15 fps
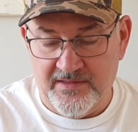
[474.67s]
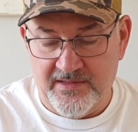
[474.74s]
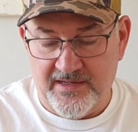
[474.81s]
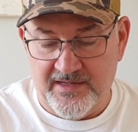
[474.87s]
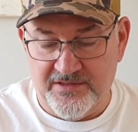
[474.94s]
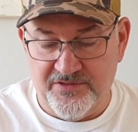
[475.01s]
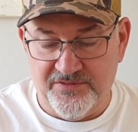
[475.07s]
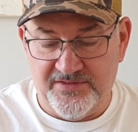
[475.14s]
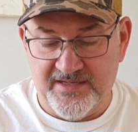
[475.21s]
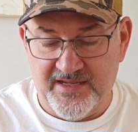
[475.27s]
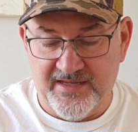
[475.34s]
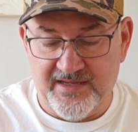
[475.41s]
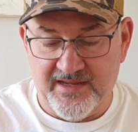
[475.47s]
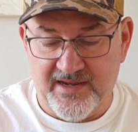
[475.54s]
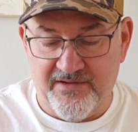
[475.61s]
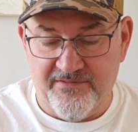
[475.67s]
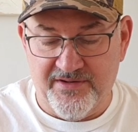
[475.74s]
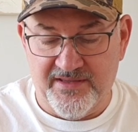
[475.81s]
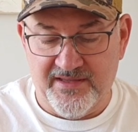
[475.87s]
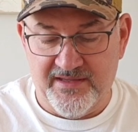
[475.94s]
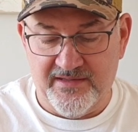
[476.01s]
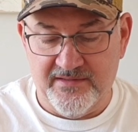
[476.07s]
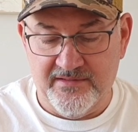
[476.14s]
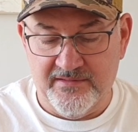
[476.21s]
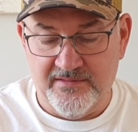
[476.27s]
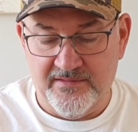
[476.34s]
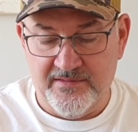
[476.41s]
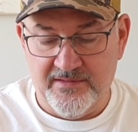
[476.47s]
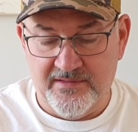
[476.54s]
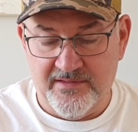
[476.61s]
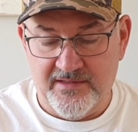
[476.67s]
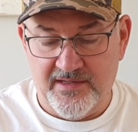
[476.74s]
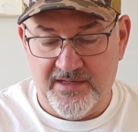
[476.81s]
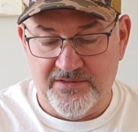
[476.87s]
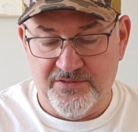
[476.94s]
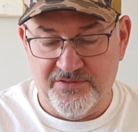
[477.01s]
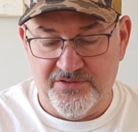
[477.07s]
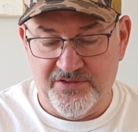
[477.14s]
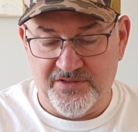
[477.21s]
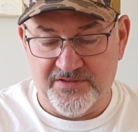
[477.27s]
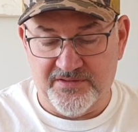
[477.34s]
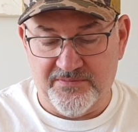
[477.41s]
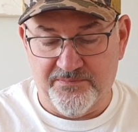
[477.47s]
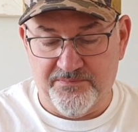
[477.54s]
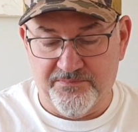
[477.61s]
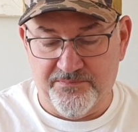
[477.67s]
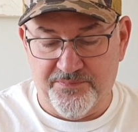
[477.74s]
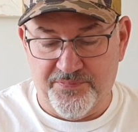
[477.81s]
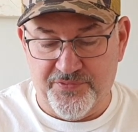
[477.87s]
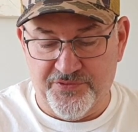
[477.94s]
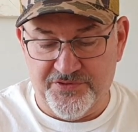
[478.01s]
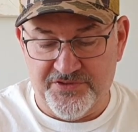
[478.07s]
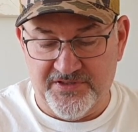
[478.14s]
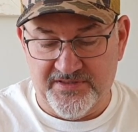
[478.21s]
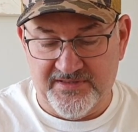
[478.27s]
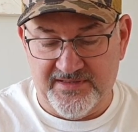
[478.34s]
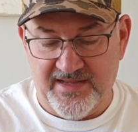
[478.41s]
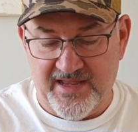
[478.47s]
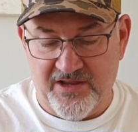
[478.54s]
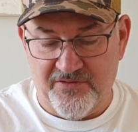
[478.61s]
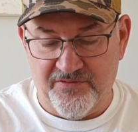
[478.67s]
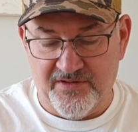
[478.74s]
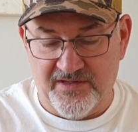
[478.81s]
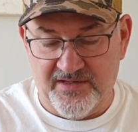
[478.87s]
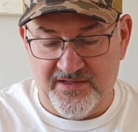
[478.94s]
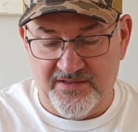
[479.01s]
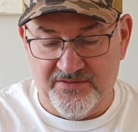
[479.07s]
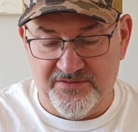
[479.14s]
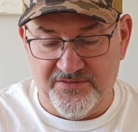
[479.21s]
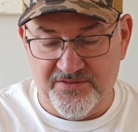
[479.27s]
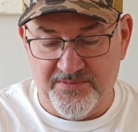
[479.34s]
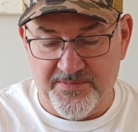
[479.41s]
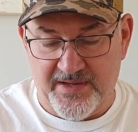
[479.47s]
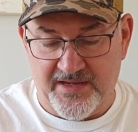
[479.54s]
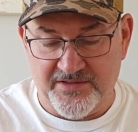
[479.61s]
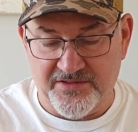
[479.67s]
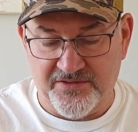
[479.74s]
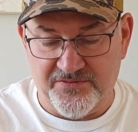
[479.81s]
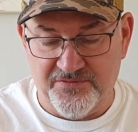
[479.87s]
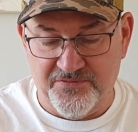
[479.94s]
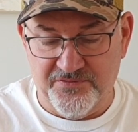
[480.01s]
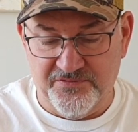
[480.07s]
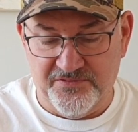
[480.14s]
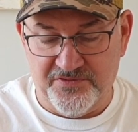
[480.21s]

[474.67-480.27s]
and you take everything and you just push it down into the magic tool,